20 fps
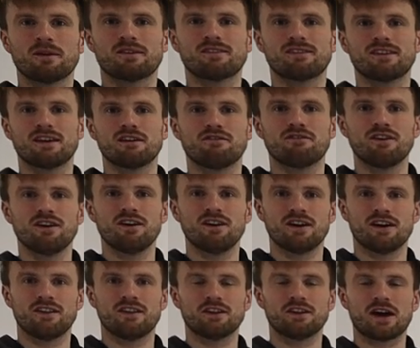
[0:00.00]
bit stiffer
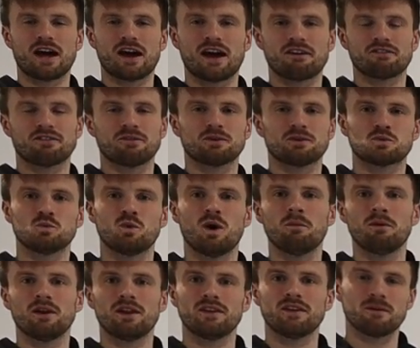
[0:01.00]
and they don't have so much
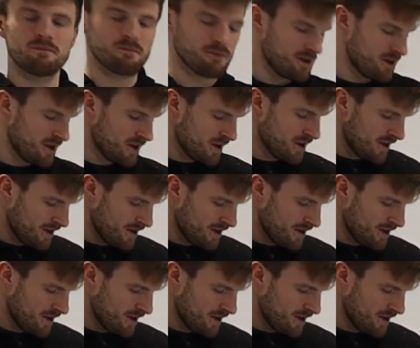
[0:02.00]
wobble in them.